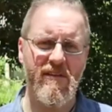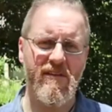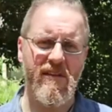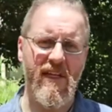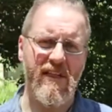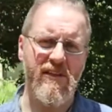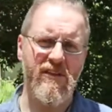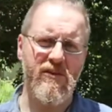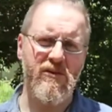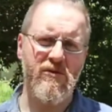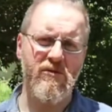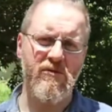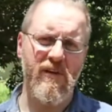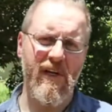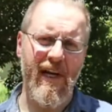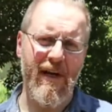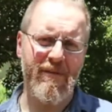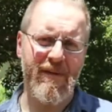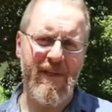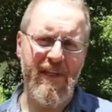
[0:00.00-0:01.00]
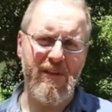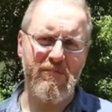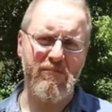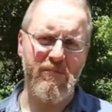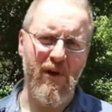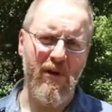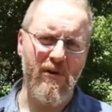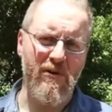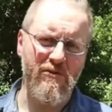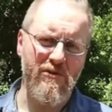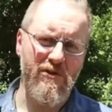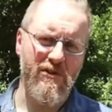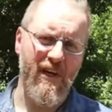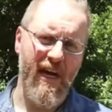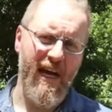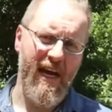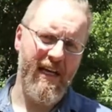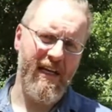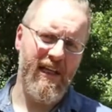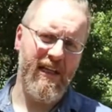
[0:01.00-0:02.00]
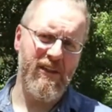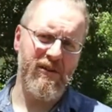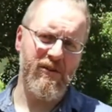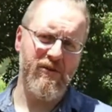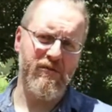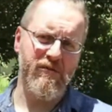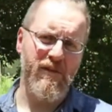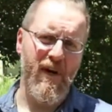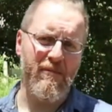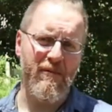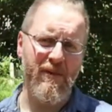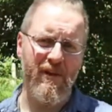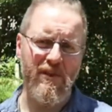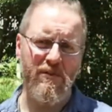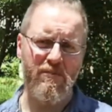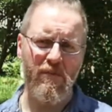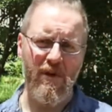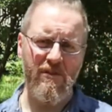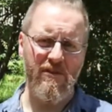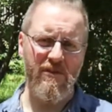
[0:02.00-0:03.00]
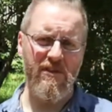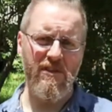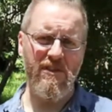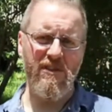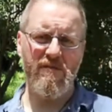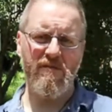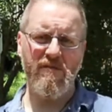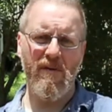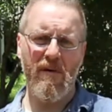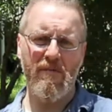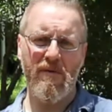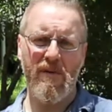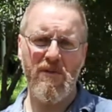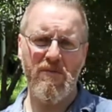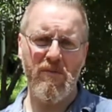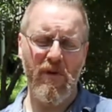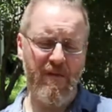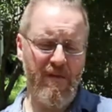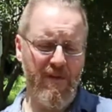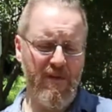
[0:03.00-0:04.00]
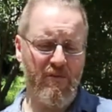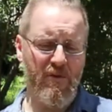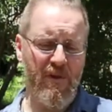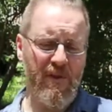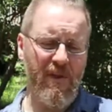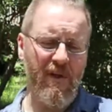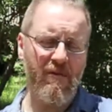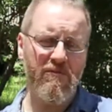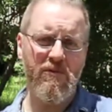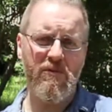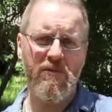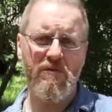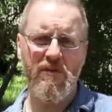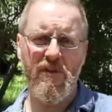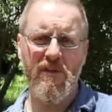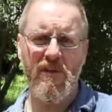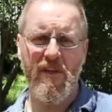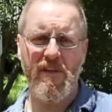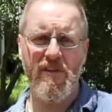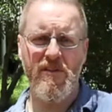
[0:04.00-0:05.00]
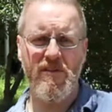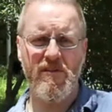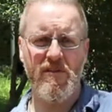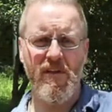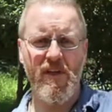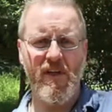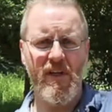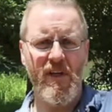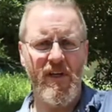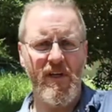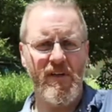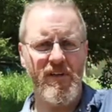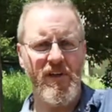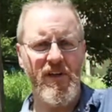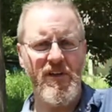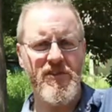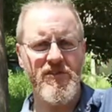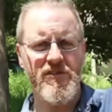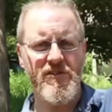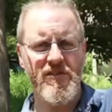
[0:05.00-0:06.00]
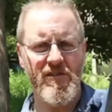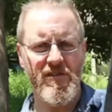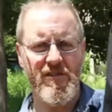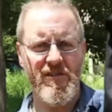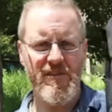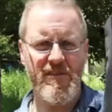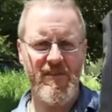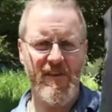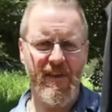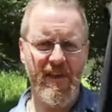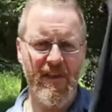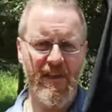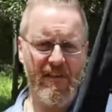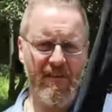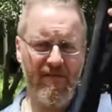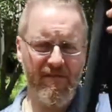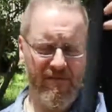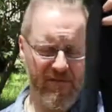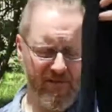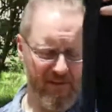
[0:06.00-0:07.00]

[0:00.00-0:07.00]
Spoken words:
do laminated bows and they do fiberglass bows, and this is a fiberglass bow, and this is what it comes with. So you get this nice sleeve